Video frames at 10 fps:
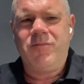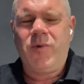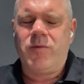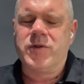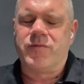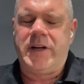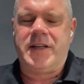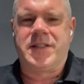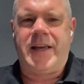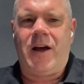well, it wasn't
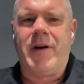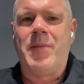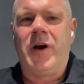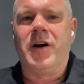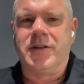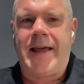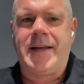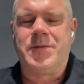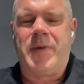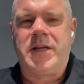really a CRM, but our
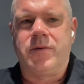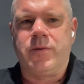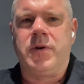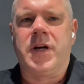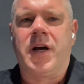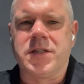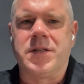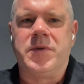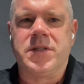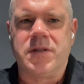database with all our
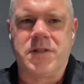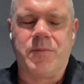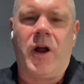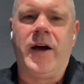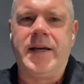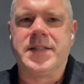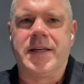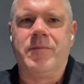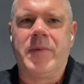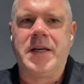customers and suppliers
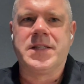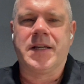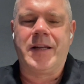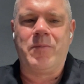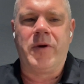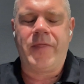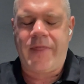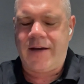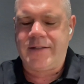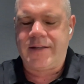in, basically. But
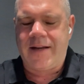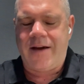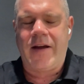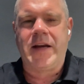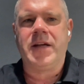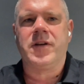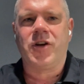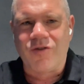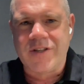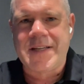that didn't have any of the
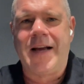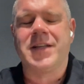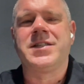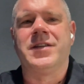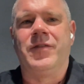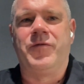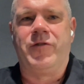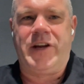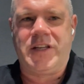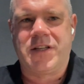contacts
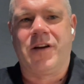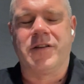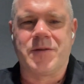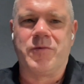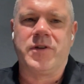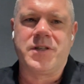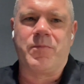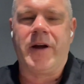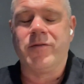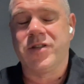for each customer and supplier.